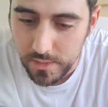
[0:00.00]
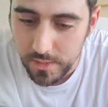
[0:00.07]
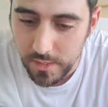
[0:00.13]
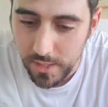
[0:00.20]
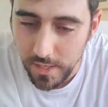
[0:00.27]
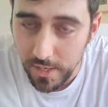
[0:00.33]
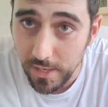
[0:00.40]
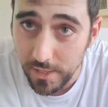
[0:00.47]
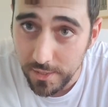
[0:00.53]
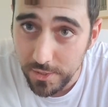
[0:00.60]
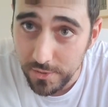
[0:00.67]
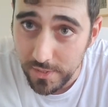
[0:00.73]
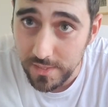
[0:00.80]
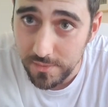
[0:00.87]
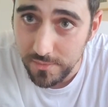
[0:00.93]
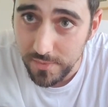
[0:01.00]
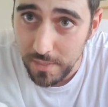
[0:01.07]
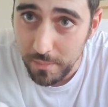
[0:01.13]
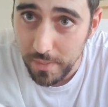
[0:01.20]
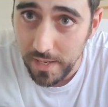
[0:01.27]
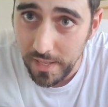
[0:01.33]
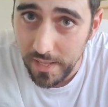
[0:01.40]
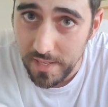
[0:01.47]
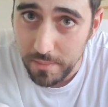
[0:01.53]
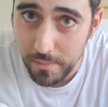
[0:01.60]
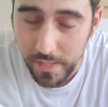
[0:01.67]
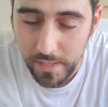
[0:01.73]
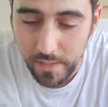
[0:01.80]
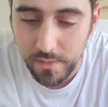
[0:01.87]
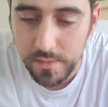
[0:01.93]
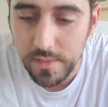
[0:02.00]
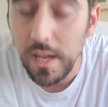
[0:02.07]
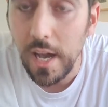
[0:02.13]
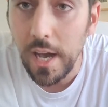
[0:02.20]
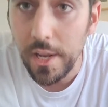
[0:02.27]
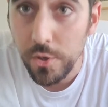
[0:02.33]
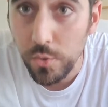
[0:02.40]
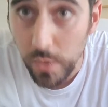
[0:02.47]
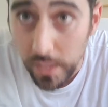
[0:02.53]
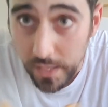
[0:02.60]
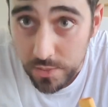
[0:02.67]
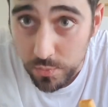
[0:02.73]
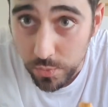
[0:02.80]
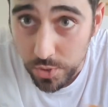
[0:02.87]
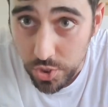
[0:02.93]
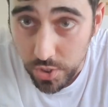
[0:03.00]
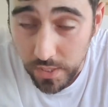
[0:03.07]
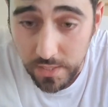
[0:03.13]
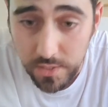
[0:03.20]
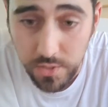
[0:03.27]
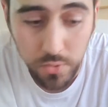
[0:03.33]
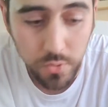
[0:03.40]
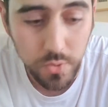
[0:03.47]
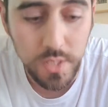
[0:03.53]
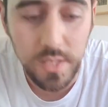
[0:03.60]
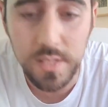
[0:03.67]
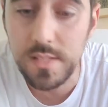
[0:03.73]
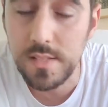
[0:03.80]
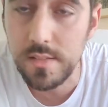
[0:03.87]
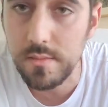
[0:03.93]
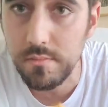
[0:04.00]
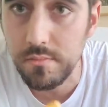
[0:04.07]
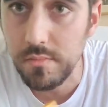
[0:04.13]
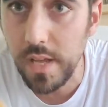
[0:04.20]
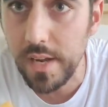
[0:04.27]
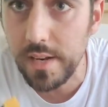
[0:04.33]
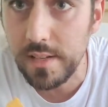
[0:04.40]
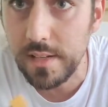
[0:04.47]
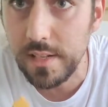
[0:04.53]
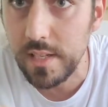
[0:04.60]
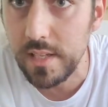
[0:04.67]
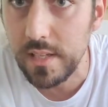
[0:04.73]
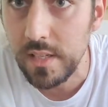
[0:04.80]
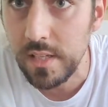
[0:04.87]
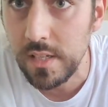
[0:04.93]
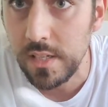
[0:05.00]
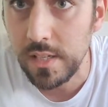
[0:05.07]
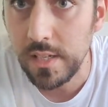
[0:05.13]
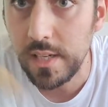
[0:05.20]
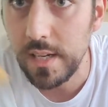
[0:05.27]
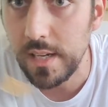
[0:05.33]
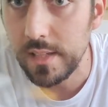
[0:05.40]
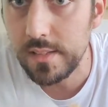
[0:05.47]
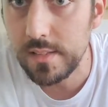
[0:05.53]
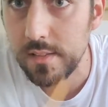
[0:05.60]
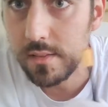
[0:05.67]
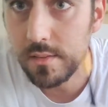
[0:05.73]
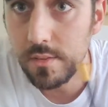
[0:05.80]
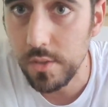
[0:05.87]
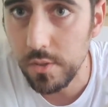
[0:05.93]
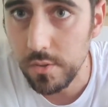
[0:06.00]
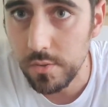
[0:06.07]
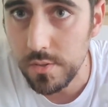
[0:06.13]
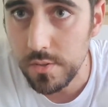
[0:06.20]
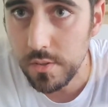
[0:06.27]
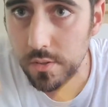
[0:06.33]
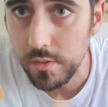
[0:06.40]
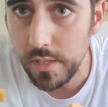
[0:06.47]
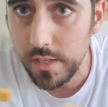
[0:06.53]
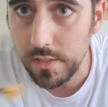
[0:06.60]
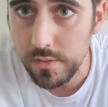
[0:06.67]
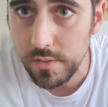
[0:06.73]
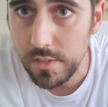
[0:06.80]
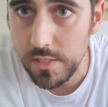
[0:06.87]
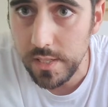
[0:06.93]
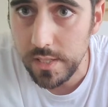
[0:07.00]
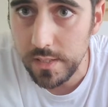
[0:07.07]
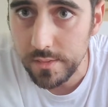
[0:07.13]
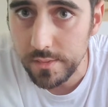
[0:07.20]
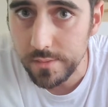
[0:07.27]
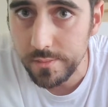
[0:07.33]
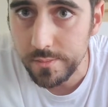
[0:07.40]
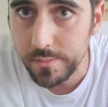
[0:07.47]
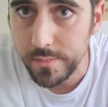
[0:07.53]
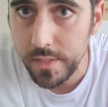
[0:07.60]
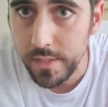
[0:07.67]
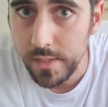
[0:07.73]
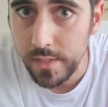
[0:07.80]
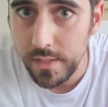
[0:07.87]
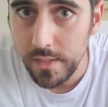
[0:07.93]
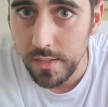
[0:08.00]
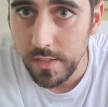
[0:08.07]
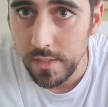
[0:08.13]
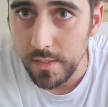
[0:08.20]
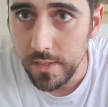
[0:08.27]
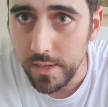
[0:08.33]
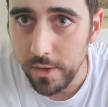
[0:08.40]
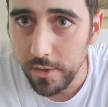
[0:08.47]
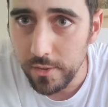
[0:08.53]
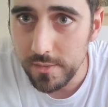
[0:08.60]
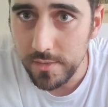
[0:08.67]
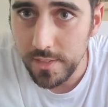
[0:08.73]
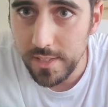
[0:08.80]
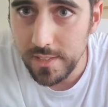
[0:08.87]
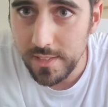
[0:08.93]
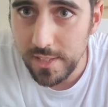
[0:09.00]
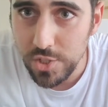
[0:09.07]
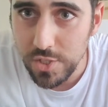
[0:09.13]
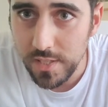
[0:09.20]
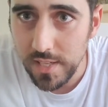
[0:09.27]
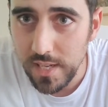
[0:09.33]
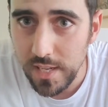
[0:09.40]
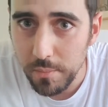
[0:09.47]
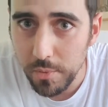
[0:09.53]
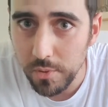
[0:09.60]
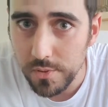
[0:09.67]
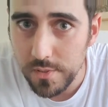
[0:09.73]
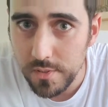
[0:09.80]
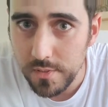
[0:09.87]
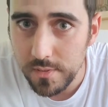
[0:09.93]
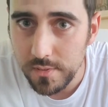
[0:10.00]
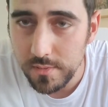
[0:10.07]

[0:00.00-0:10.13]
You need a female and a male. Otherwise, what you can do is directly cut those connectors and, you know, attach the cables.